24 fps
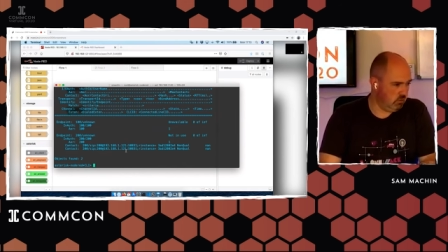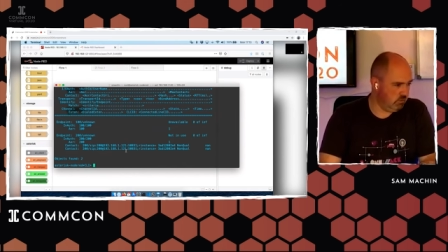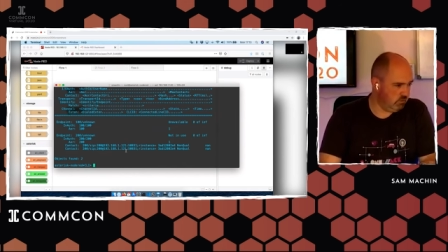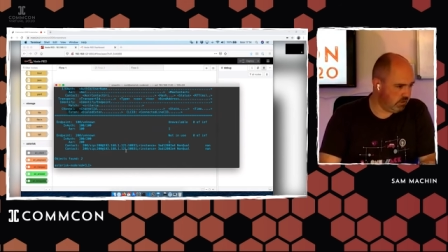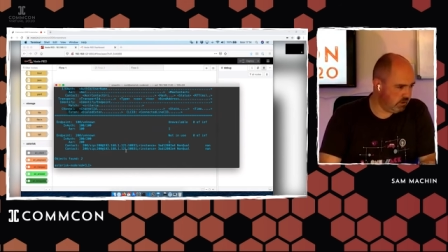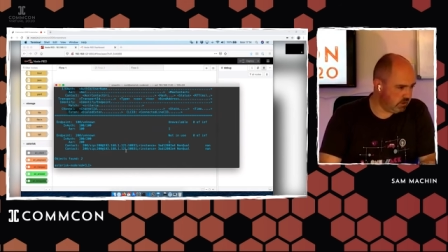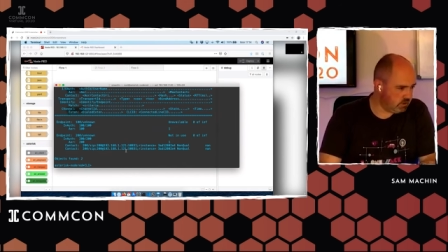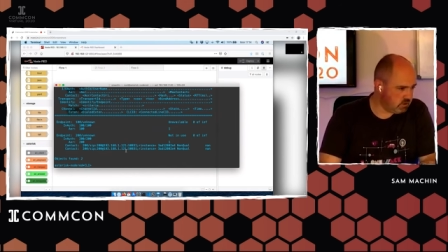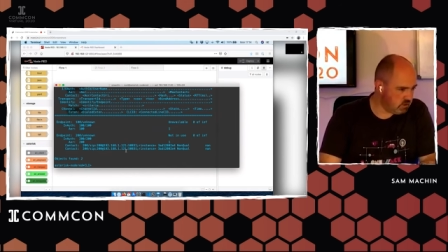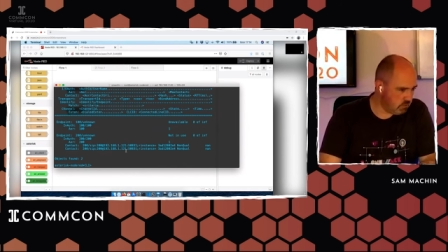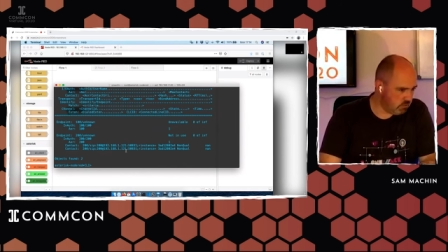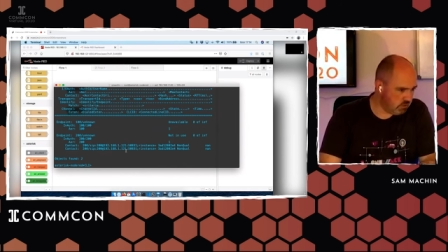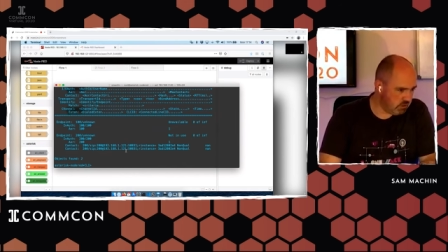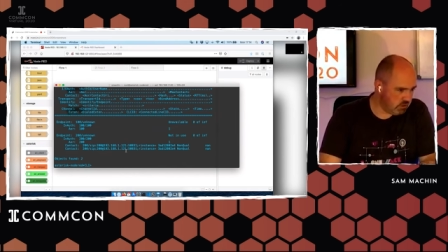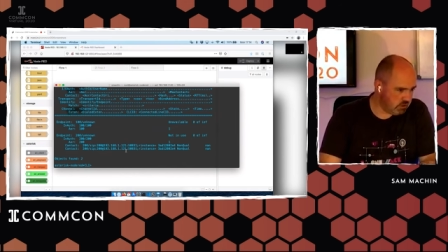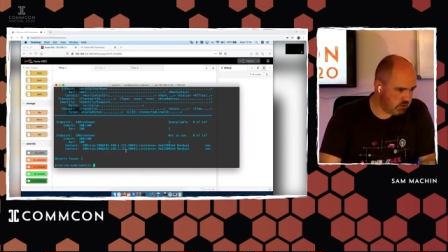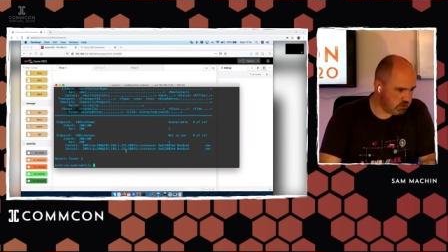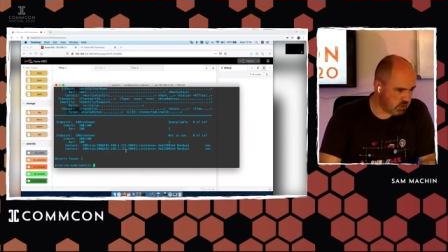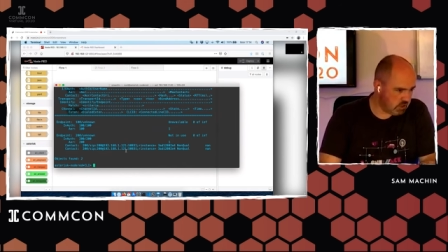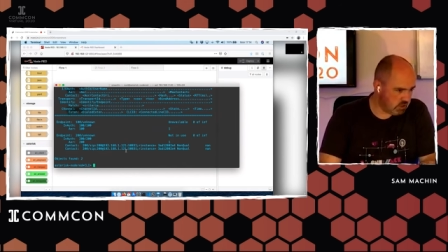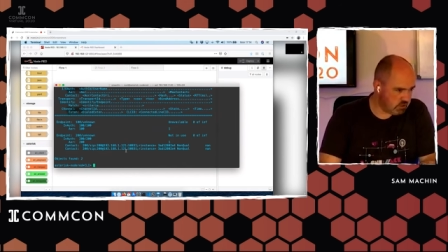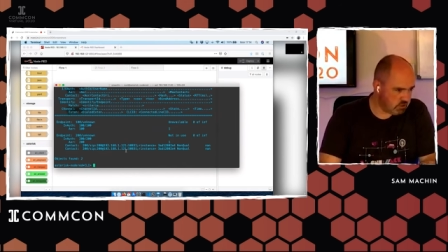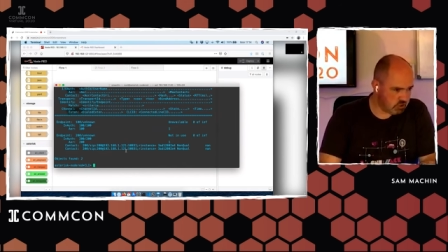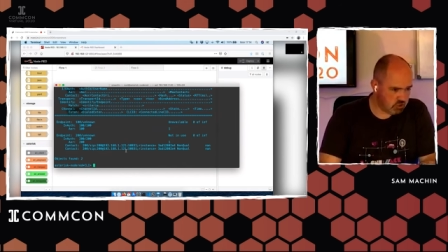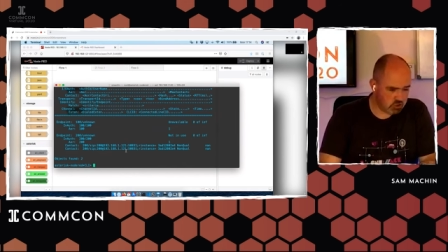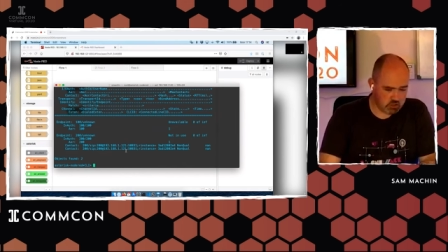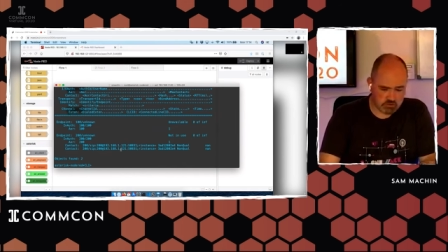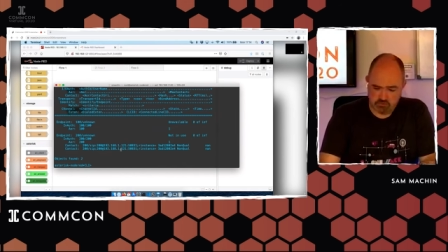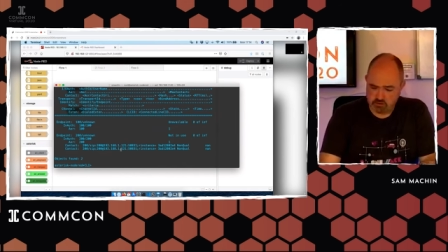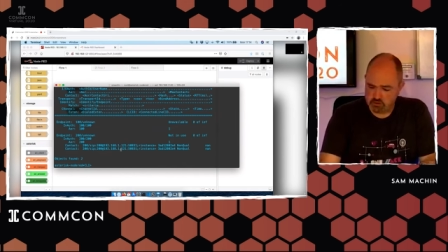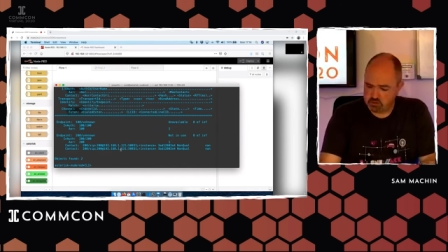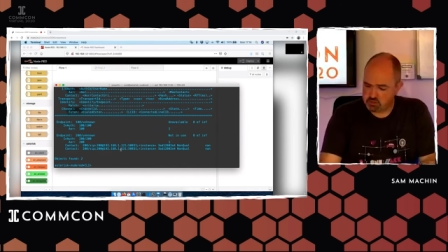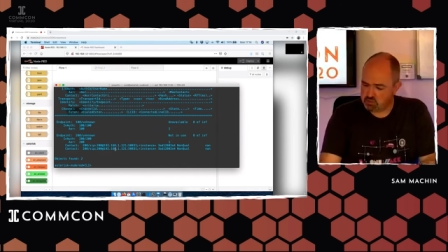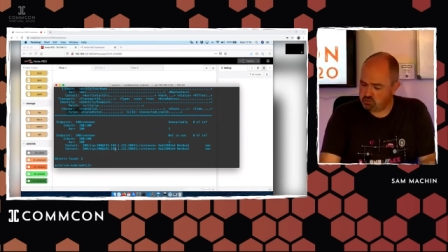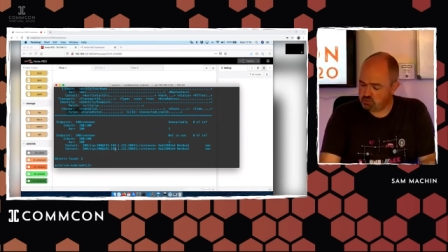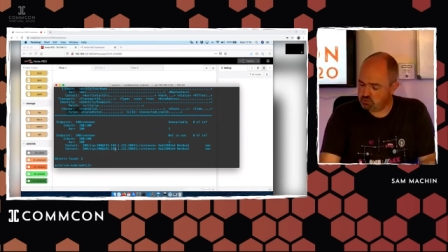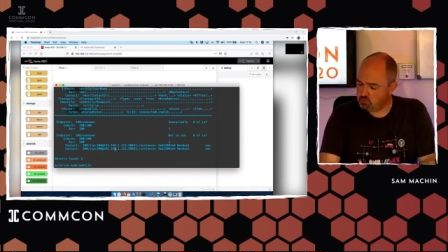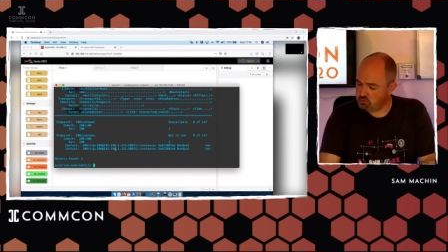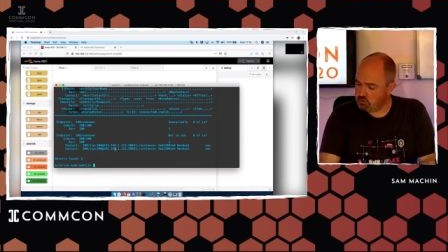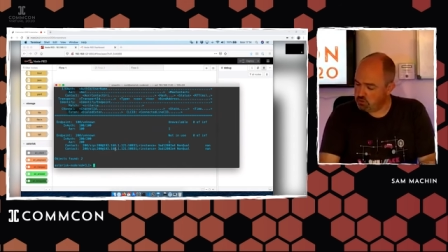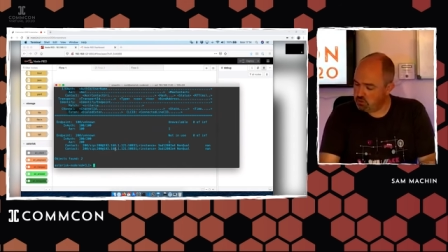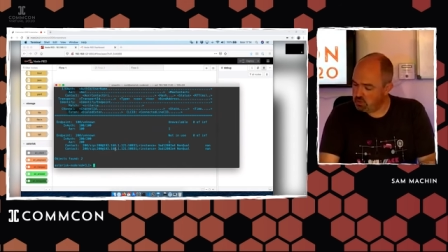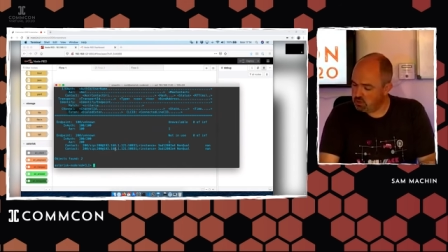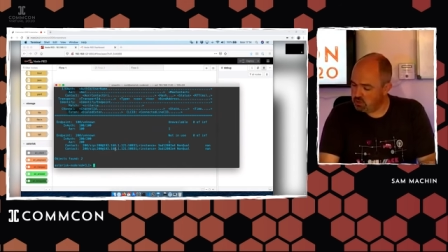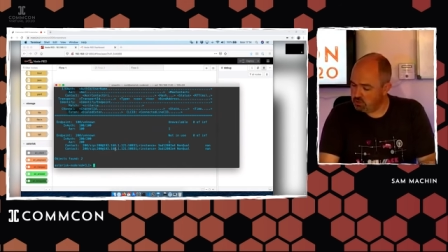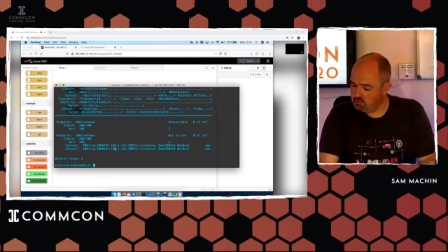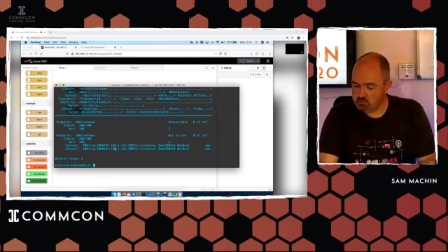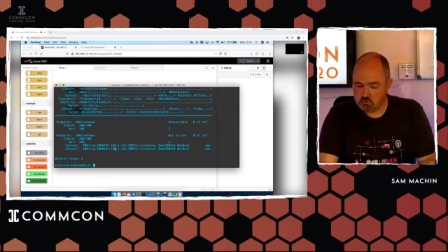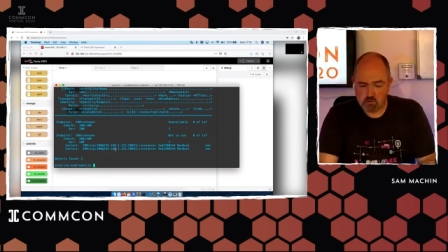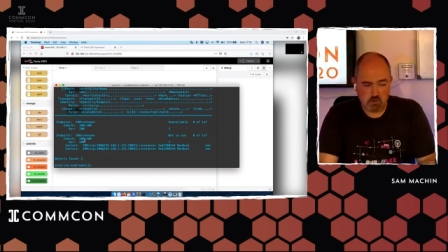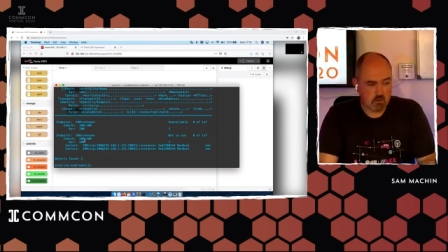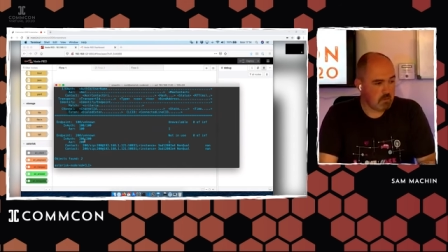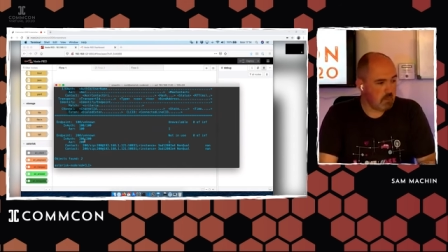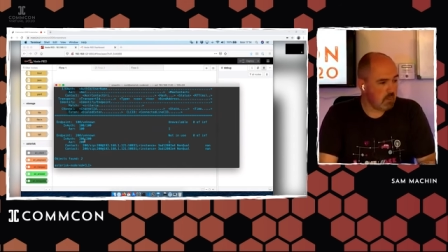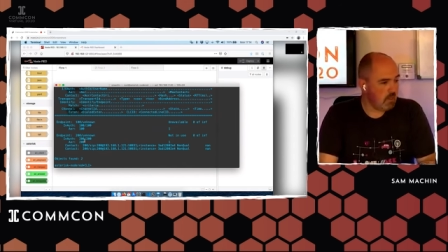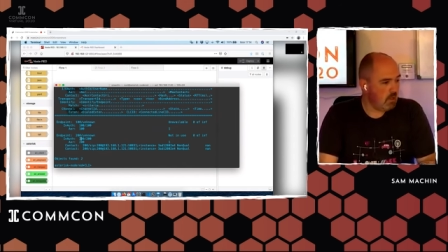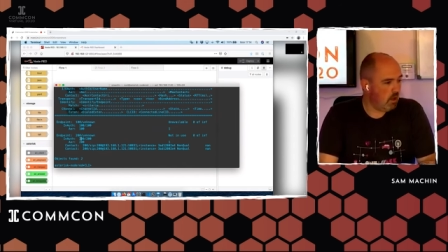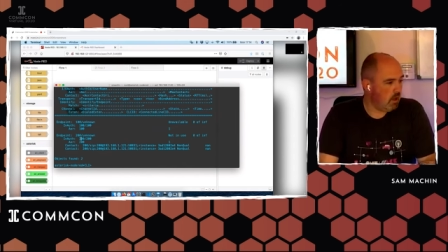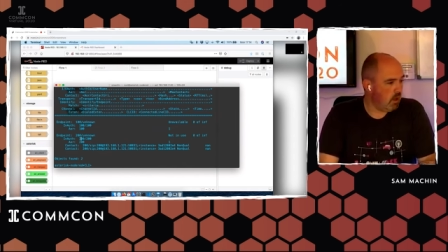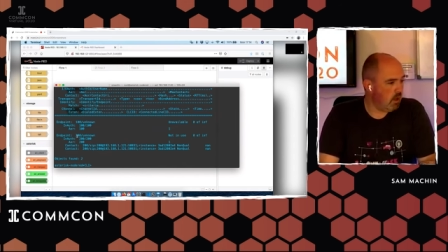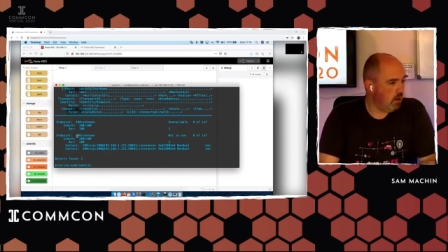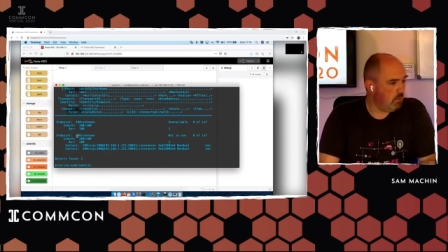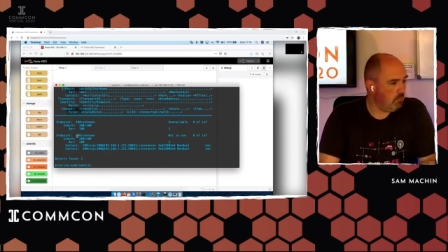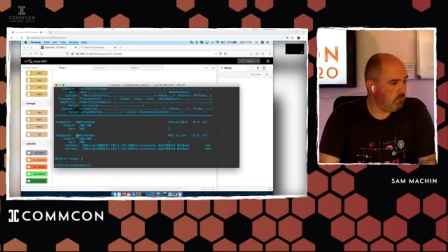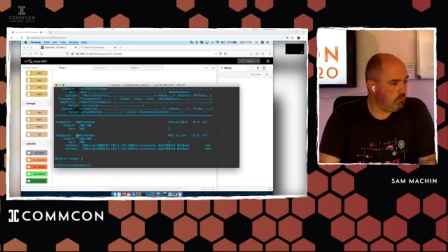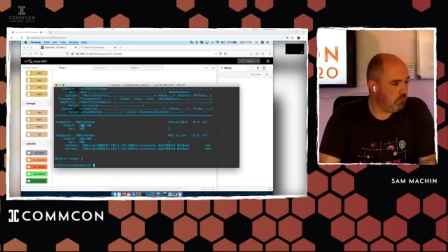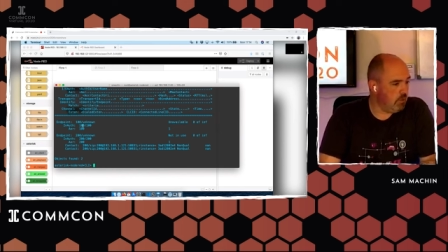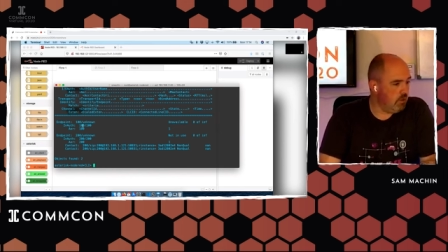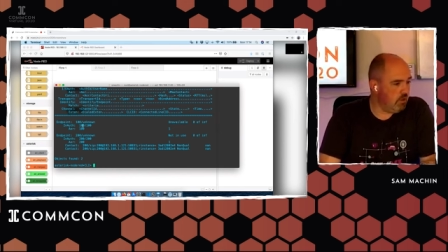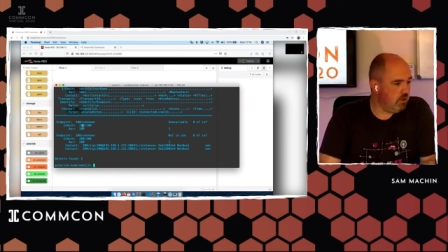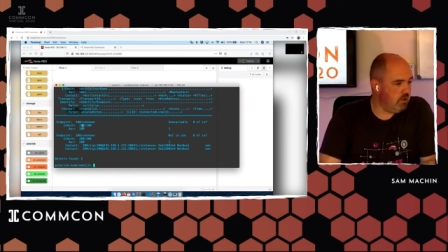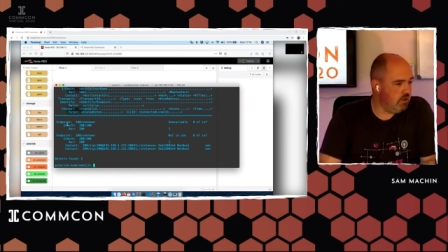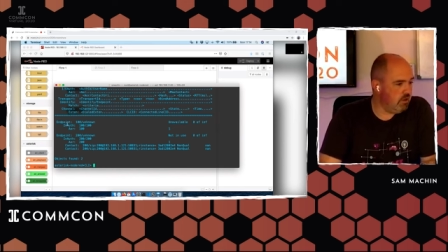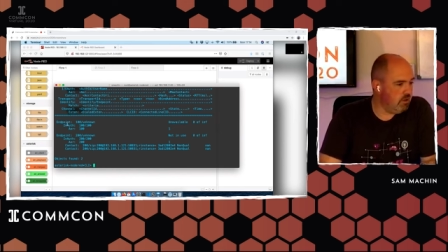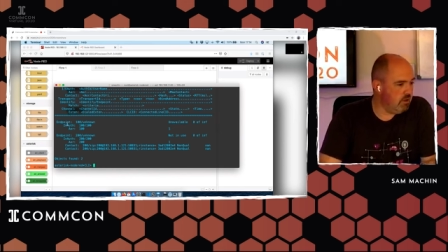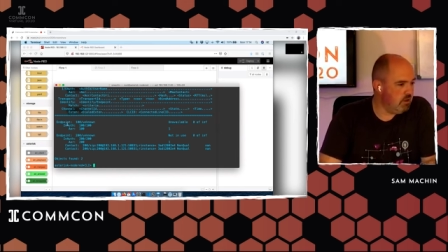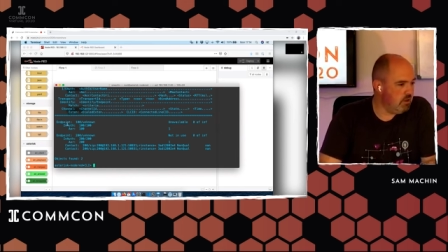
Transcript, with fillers: in fact something's actually registered with that,